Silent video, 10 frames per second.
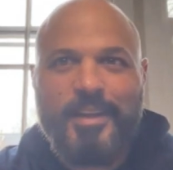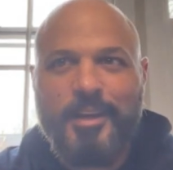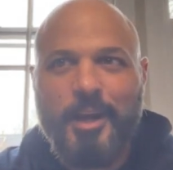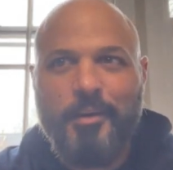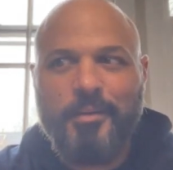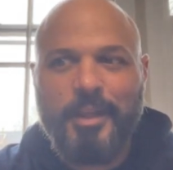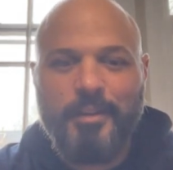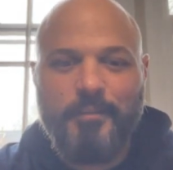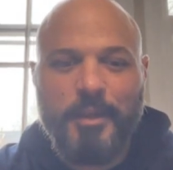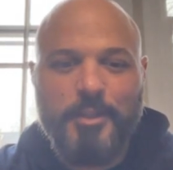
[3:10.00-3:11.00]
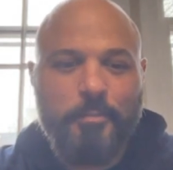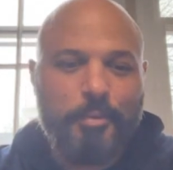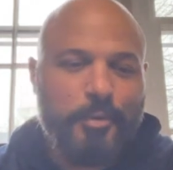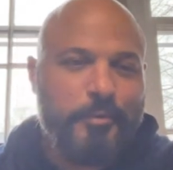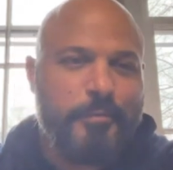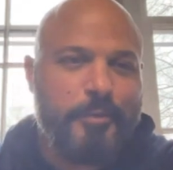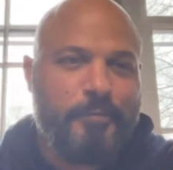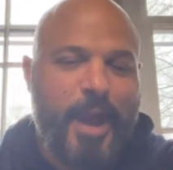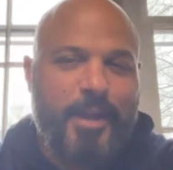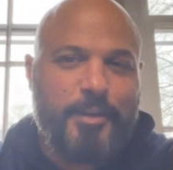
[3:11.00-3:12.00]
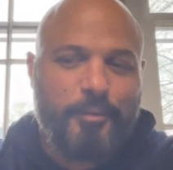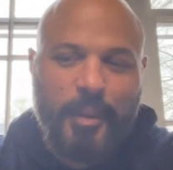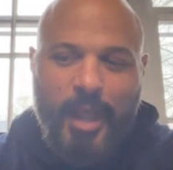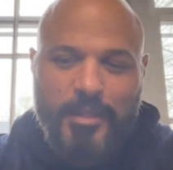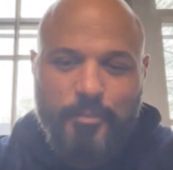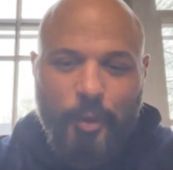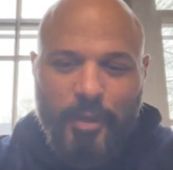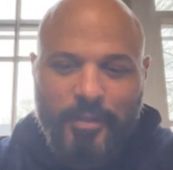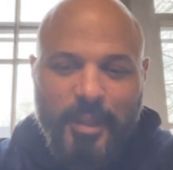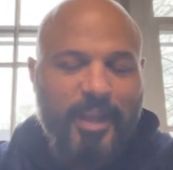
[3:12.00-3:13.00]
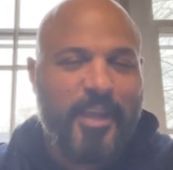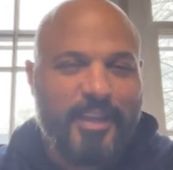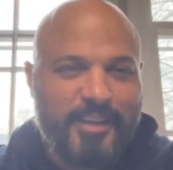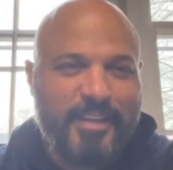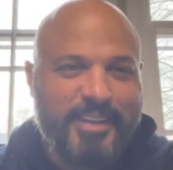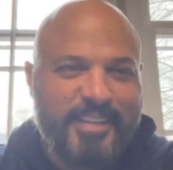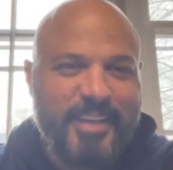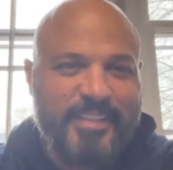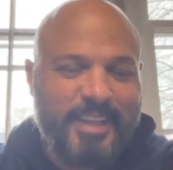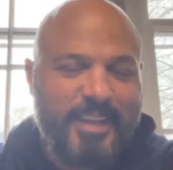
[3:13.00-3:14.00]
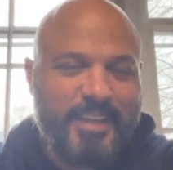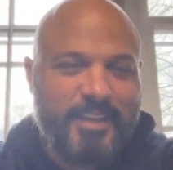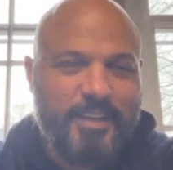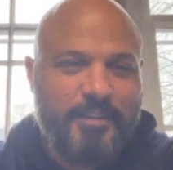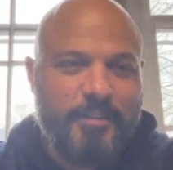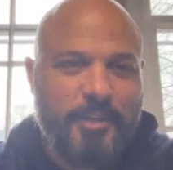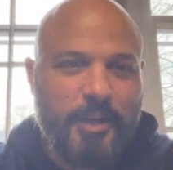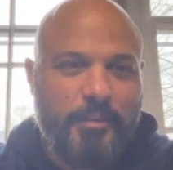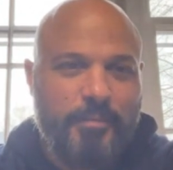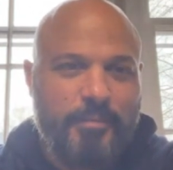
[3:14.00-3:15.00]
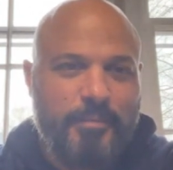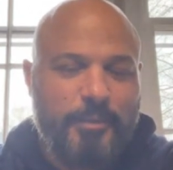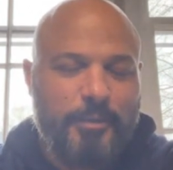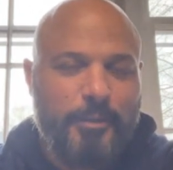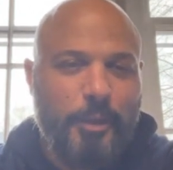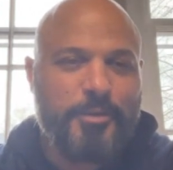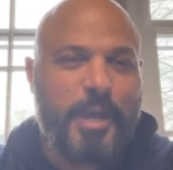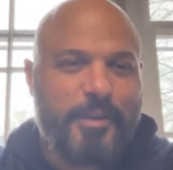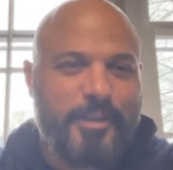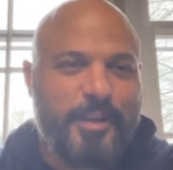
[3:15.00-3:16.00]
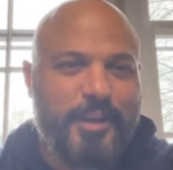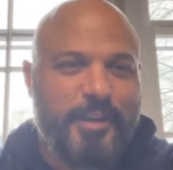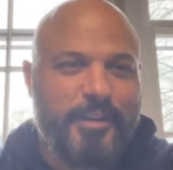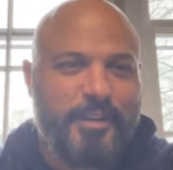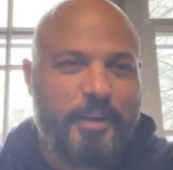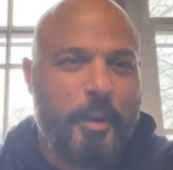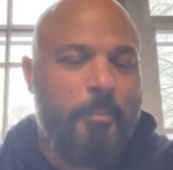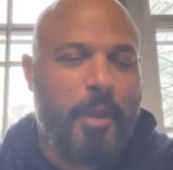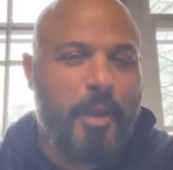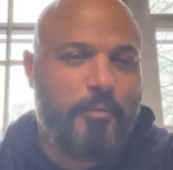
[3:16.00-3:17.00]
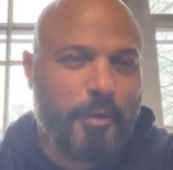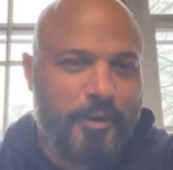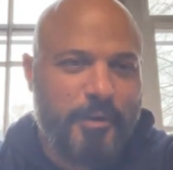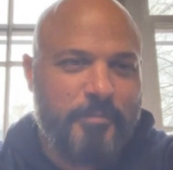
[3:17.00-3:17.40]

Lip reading: you know, they've yet to prove the fact over the last, what, decade that they can, you know, close out a playoff run.